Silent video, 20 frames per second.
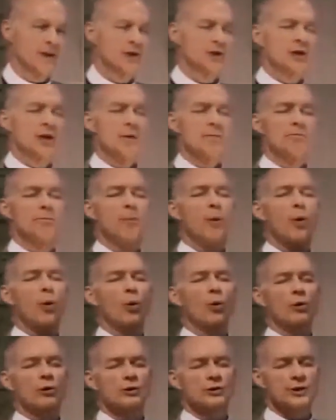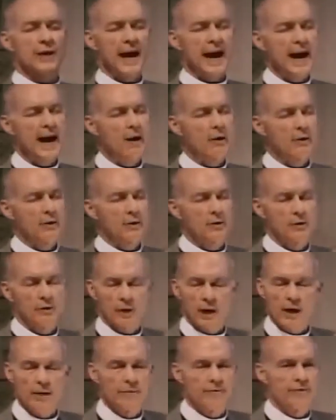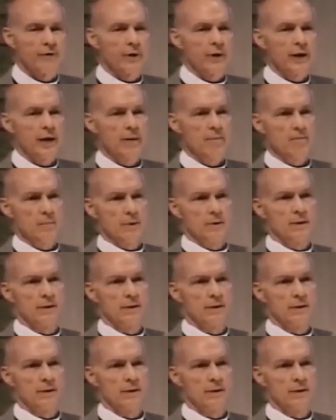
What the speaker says: she pours out her love for him.